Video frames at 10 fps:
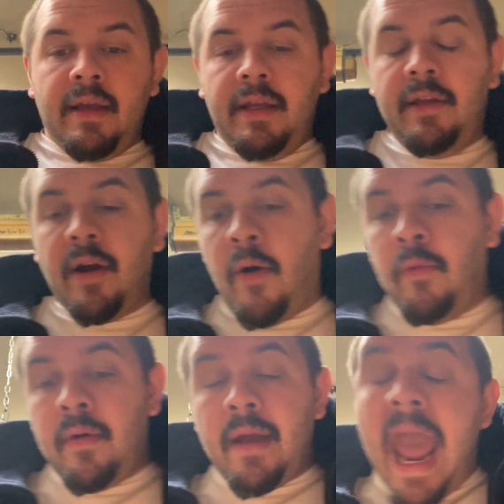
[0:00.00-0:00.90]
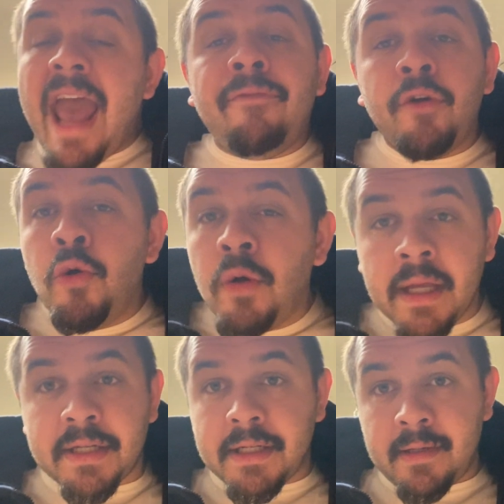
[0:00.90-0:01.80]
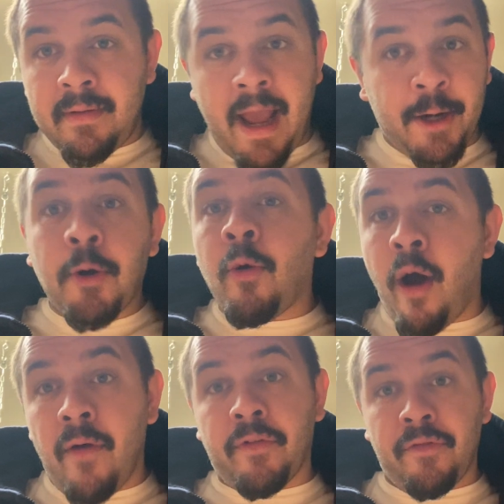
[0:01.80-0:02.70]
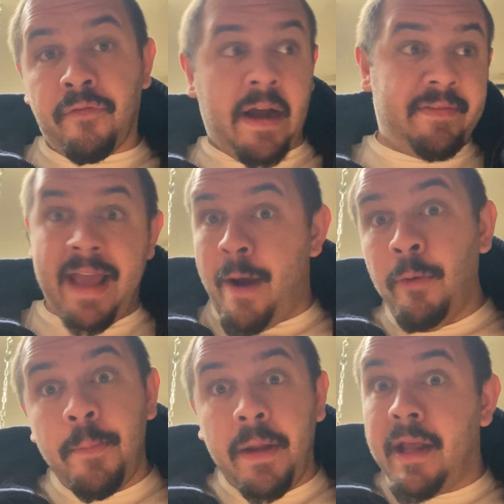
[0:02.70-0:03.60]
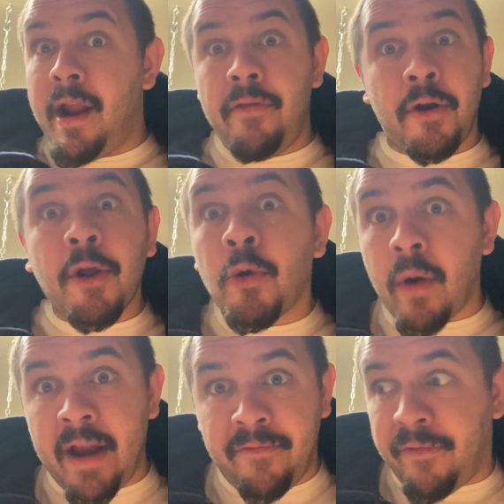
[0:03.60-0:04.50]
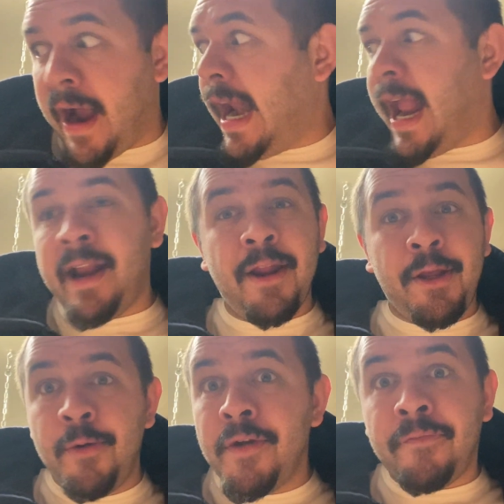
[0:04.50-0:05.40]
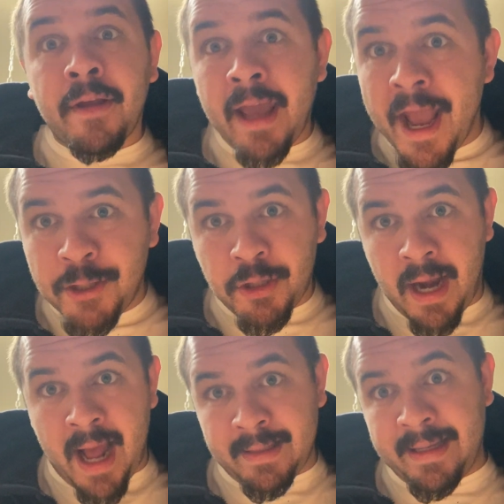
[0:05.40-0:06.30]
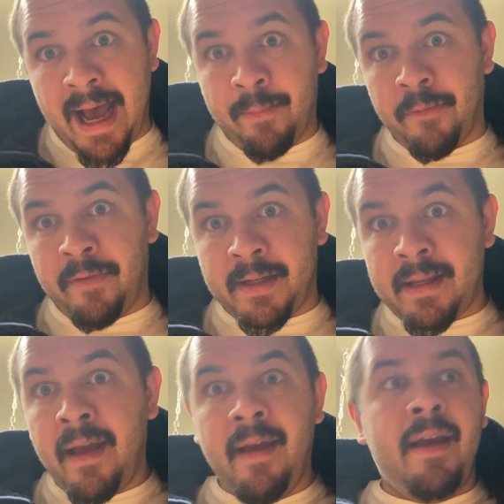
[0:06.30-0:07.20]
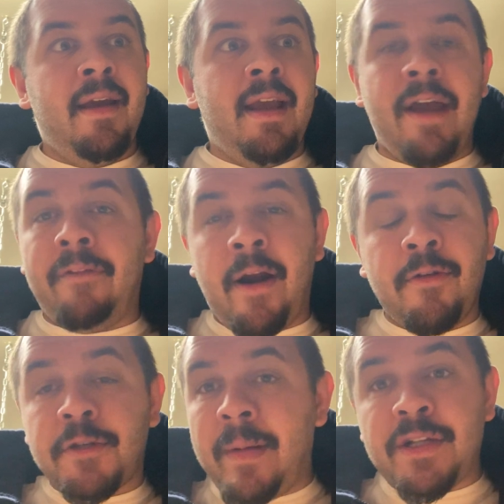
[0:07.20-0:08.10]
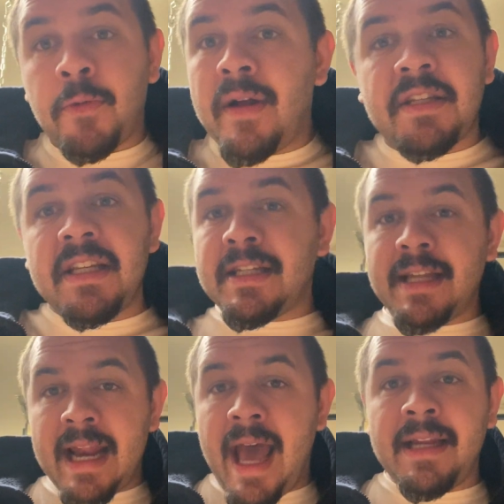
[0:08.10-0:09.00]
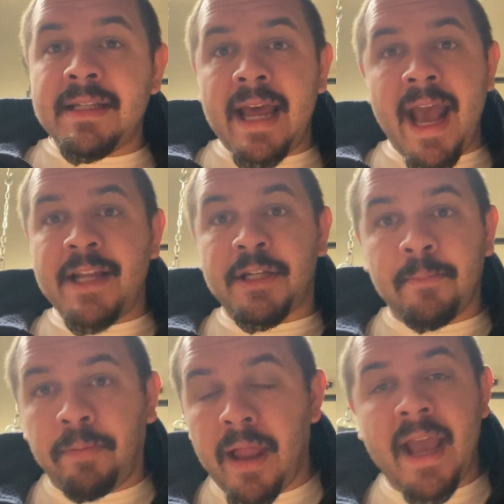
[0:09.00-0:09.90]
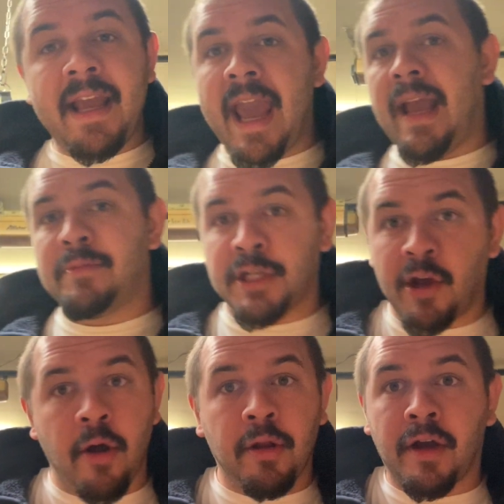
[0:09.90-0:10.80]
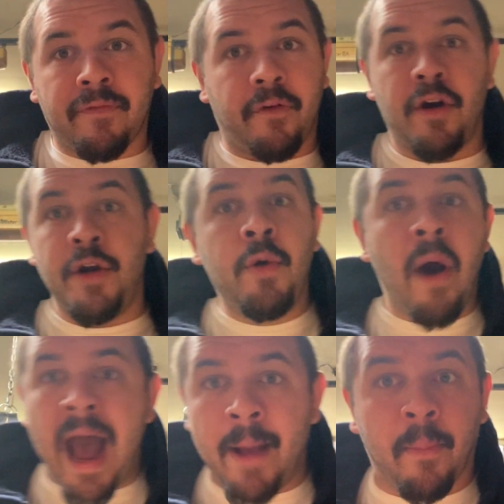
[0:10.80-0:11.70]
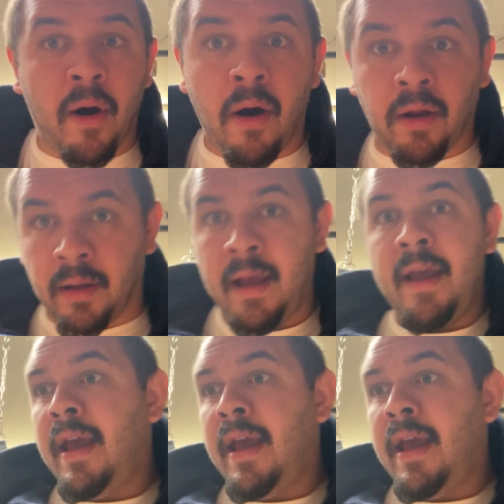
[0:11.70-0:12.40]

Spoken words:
Ugas and Crawford fight. That would be another great fight and a unification on top of it. If Errol Spence wants to sit on his ass and play games and go look for a new eyeball,